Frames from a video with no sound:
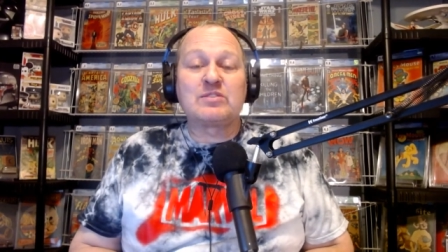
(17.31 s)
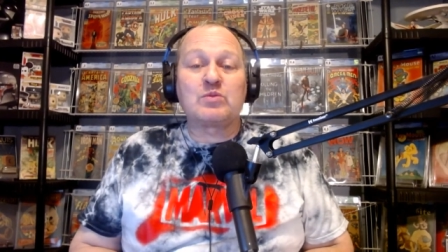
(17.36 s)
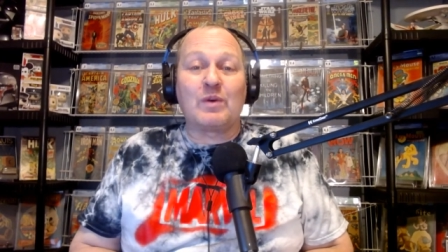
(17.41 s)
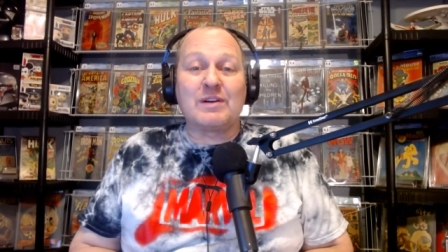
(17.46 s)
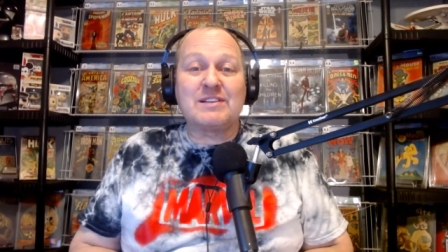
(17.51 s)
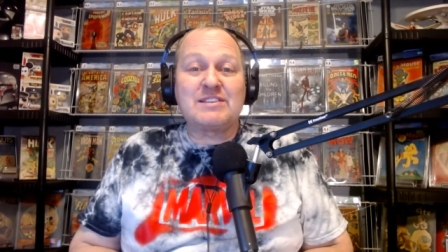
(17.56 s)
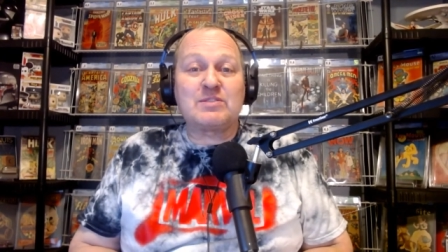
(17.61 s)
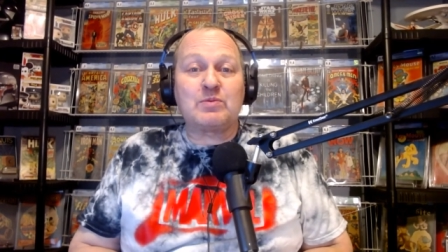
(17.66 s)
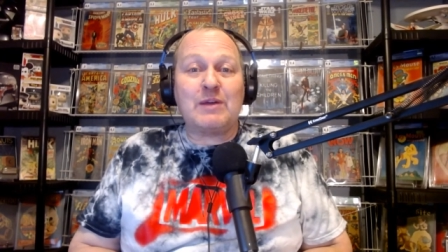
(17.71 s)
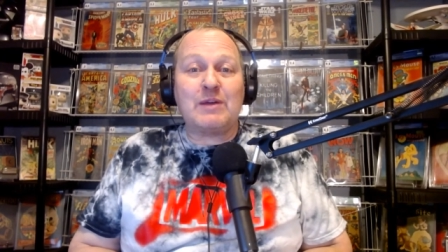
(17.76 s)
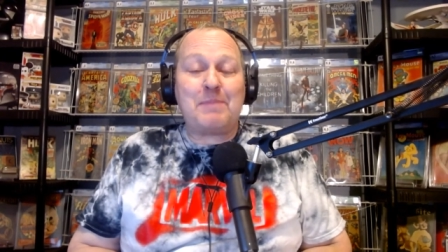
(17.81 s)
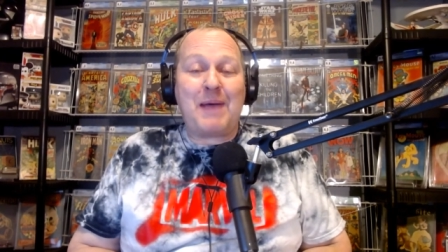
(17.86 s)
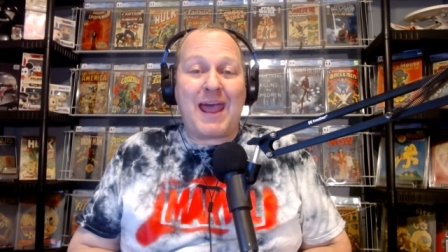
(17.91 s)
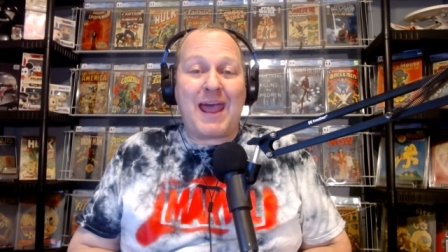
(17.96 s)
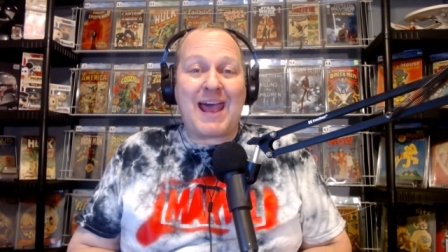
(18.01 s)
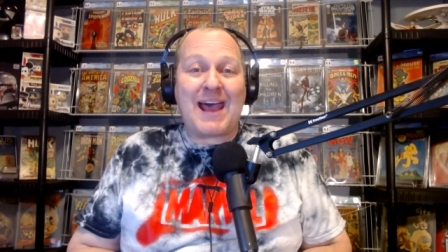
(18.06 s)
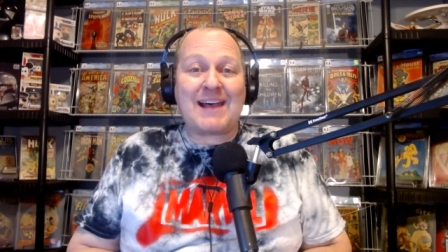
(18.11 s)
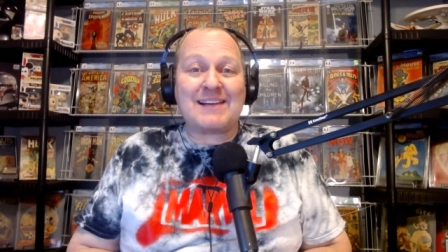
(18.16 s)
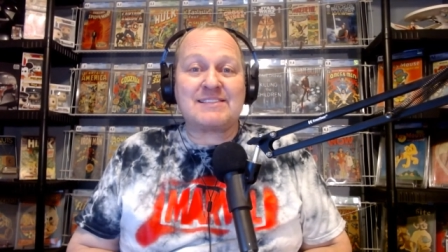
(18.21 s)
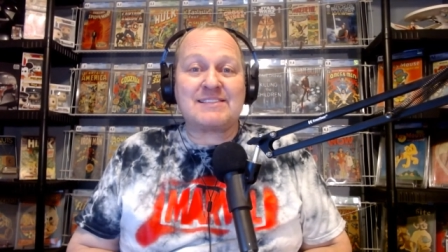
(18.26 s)
once we
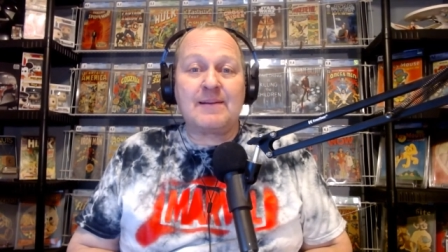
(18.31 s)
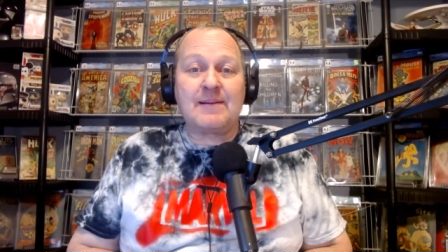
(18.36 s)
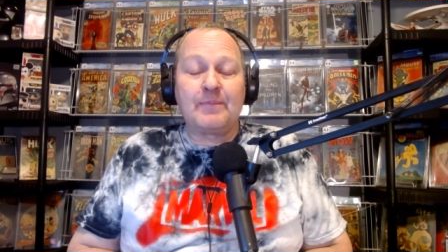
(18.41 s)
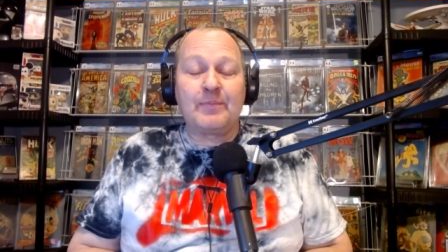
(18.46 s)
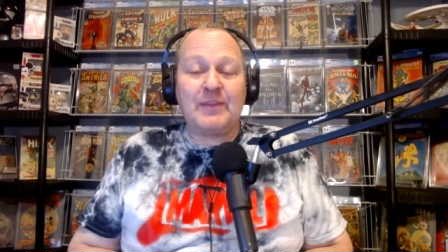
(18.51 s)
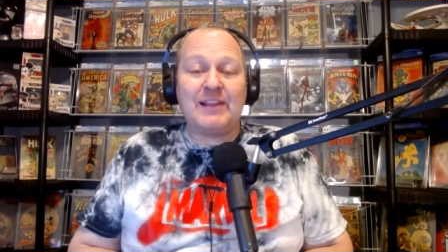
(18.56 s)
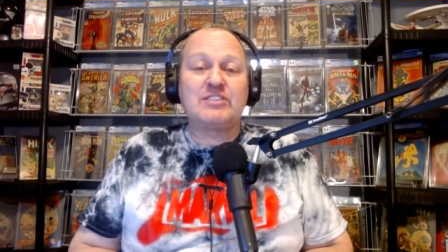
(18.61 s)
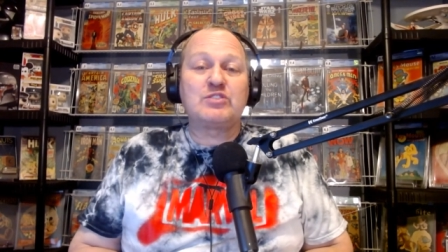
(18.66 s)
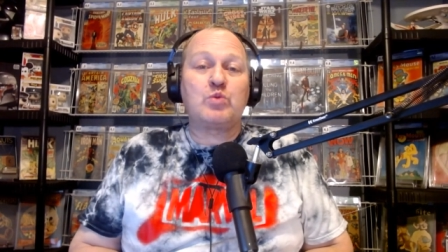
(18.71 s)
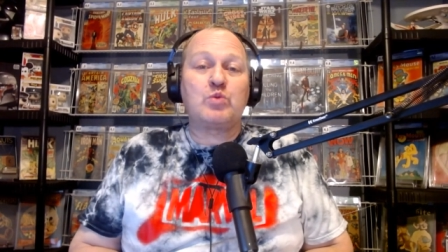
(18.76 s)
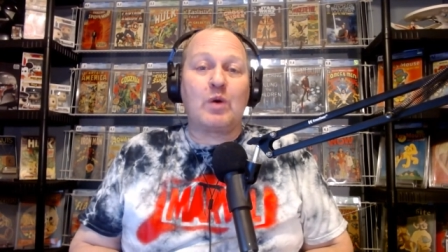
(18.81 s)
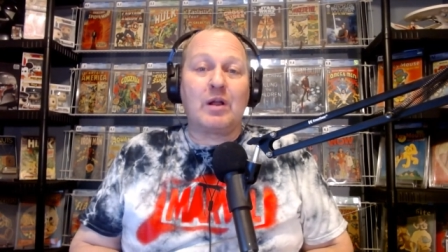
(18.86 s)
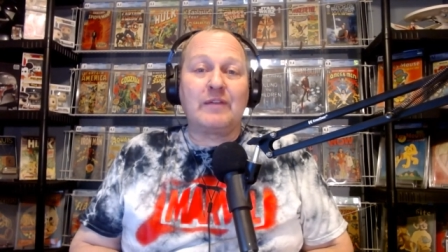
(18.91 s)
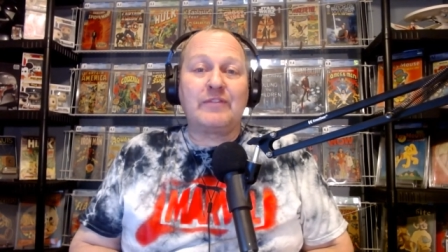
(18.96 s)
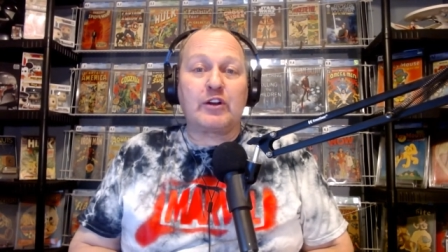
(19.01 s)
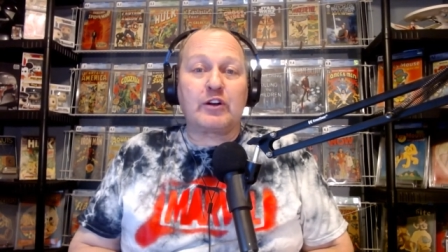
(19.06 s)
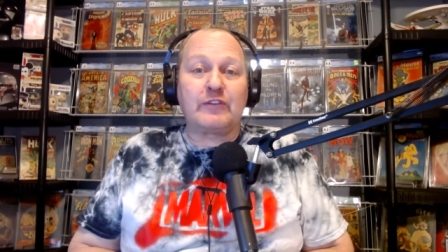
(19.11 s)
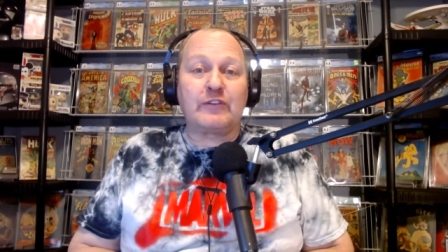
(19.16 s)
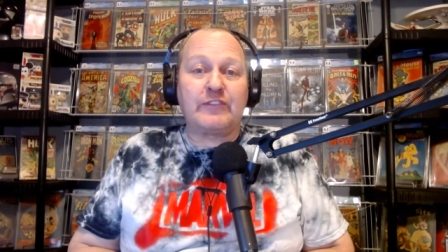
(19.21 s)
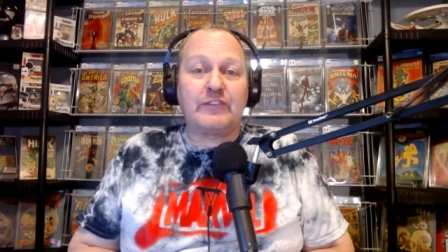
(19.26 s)
pass
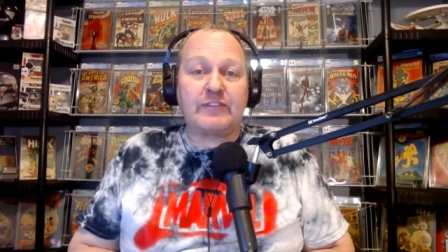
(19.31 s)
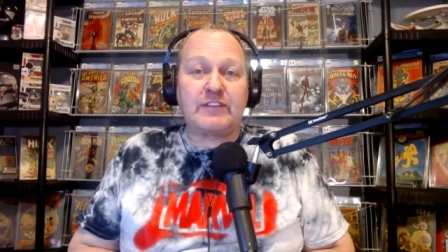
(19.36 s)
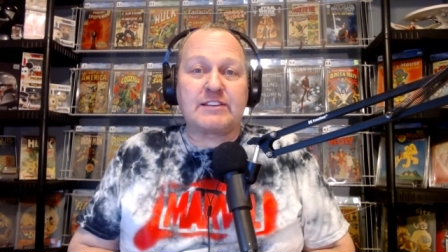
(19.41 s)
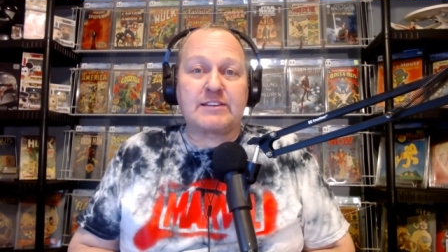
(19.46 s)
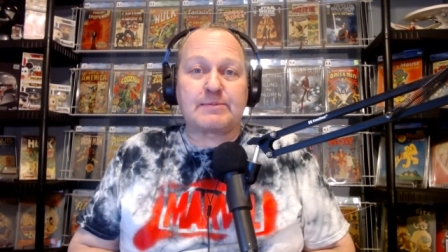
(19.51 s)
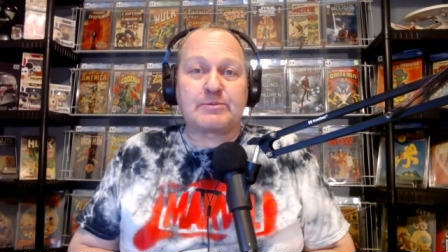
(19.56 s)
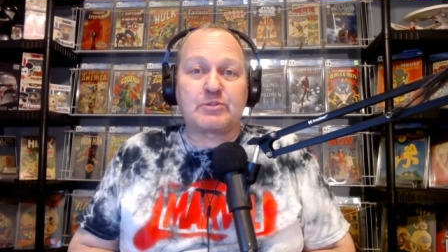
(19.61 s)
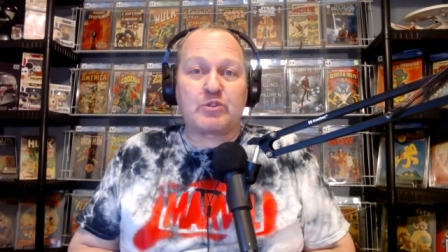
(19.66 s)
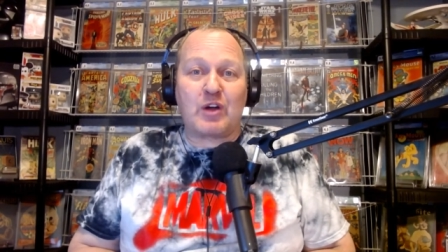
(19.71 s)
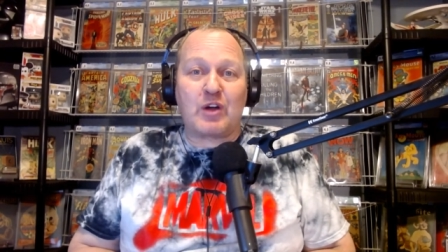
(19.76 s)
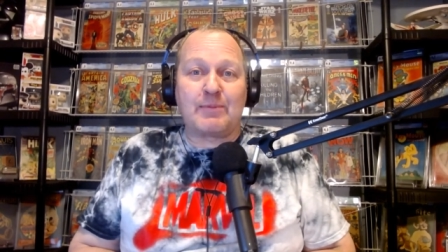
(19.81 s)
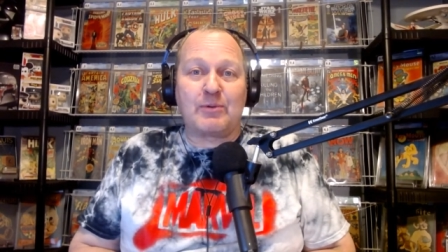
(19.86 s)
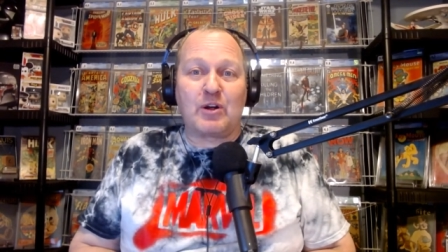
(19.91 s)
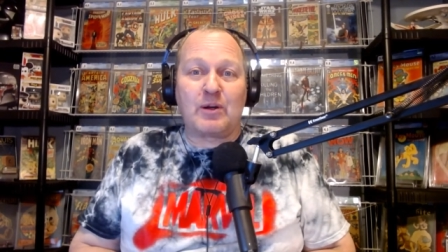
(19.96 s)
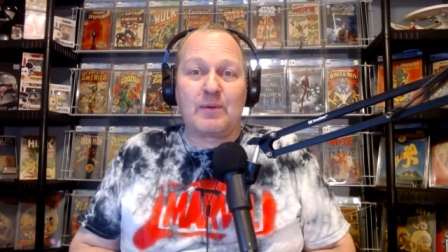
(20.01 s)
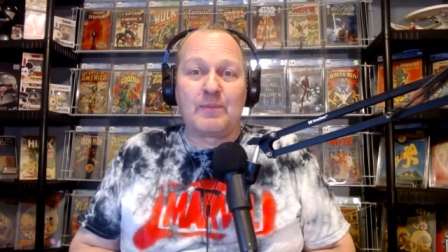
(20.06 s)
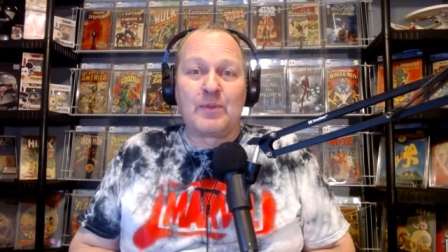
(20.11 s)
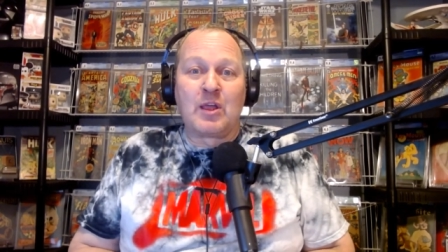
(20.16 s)
1,250 subscriber,